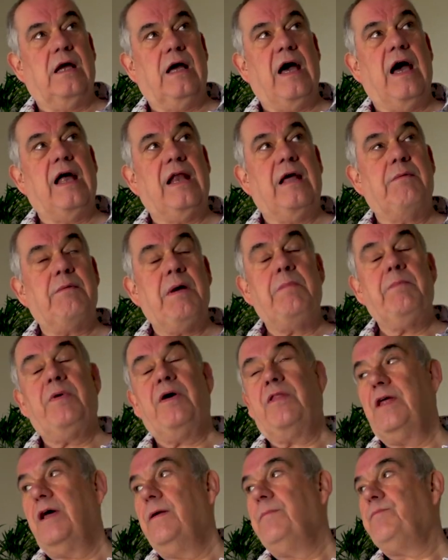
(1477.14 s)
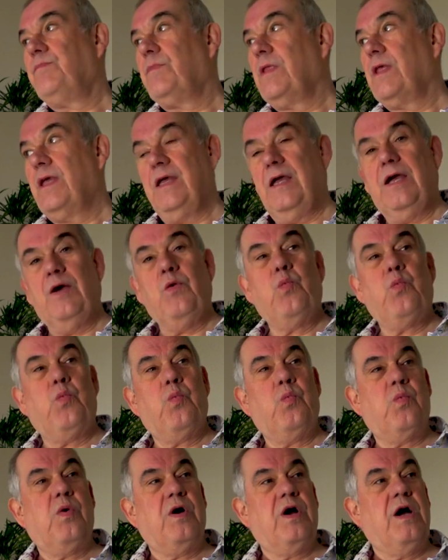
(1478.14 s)
and I remember
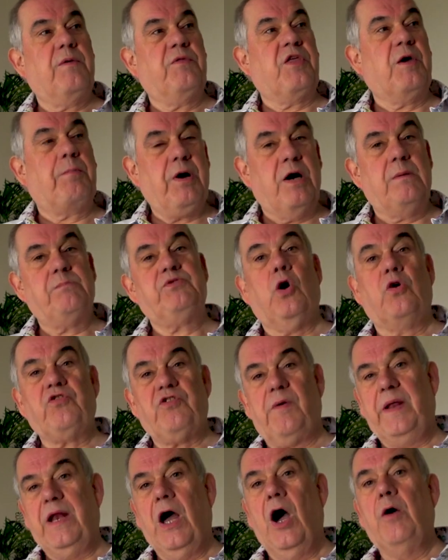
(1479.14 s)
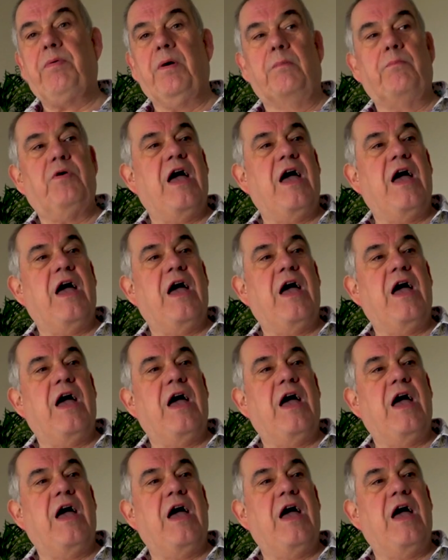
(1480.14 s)
the pubs ought to have been open,